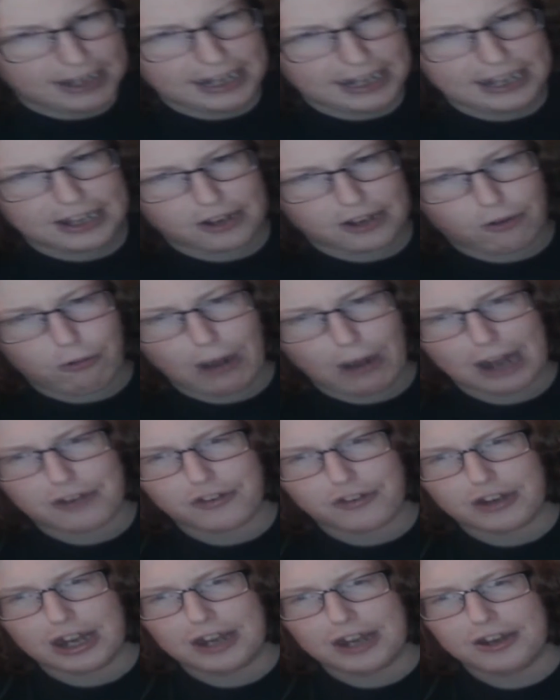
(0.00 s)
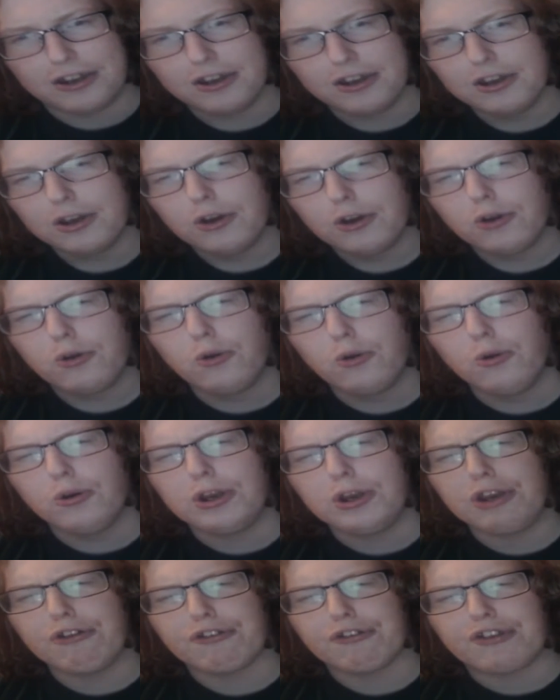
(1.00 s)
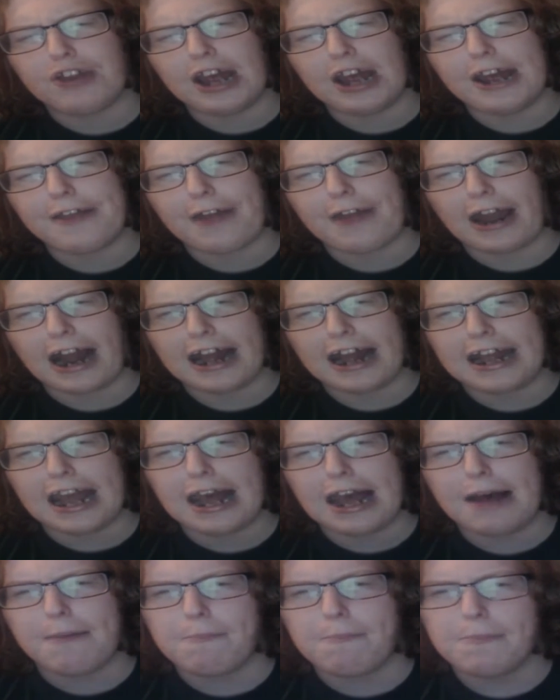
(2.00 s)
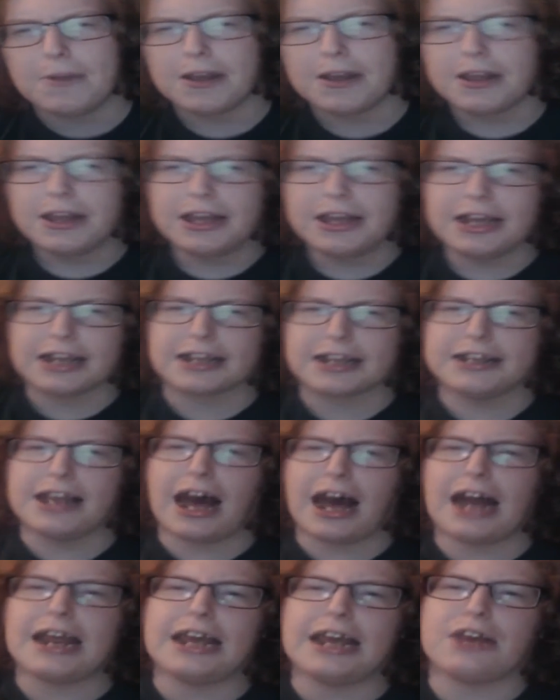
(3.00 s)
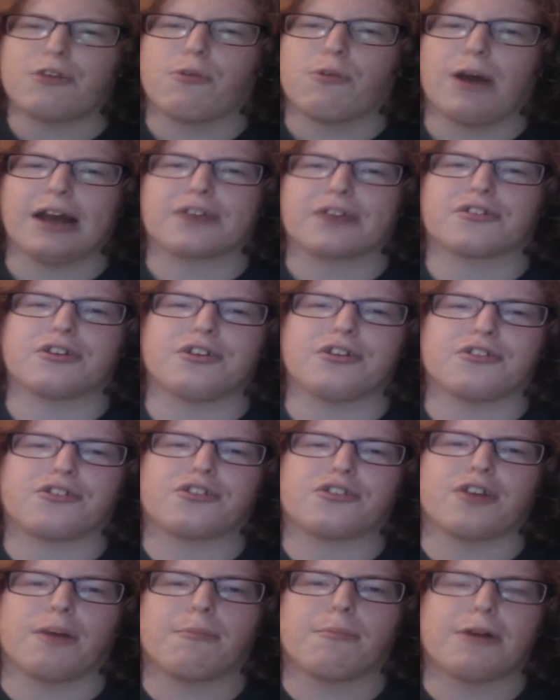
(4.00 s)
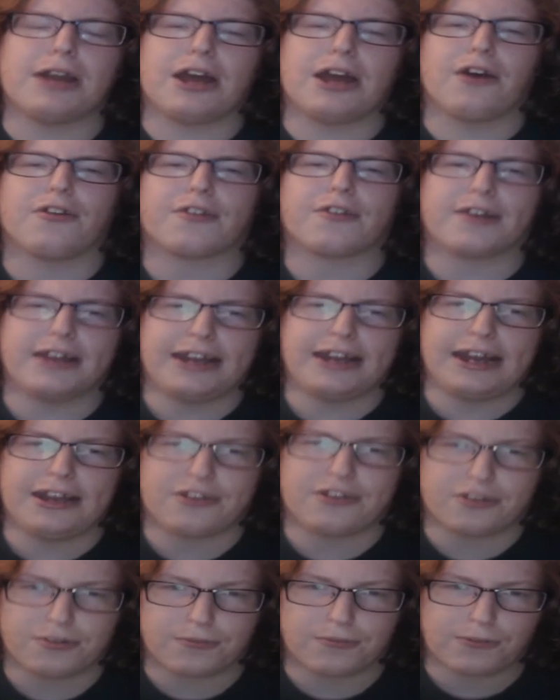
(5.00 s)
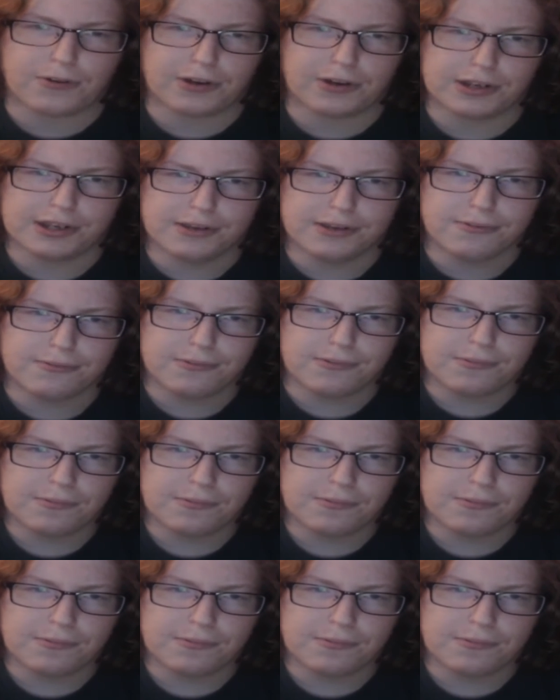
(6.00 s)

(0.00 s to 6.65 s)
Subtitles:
the question, "Who do you say that I am?" is not a question someone else can answer for you.